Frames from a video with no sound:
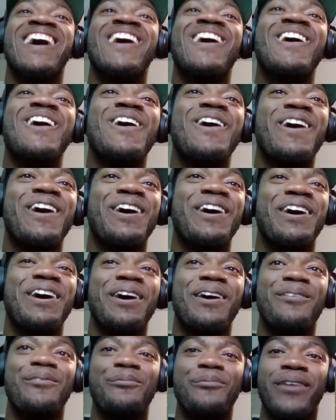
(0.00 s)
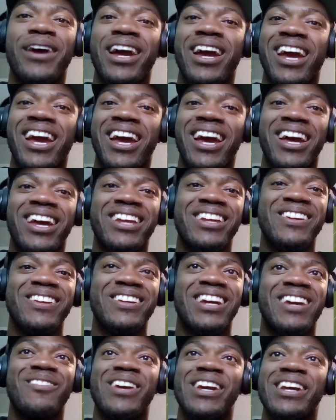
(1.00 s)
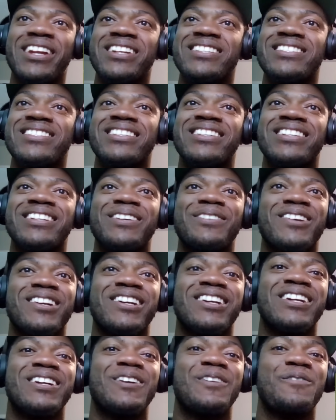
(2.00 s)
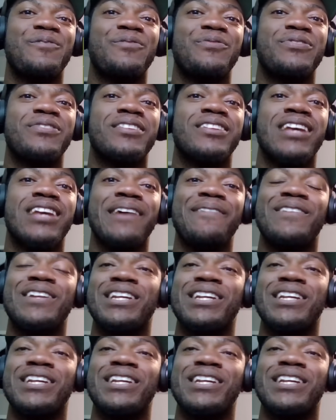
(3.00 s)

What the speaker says: Oh, man. You can't make this up, bro. They finna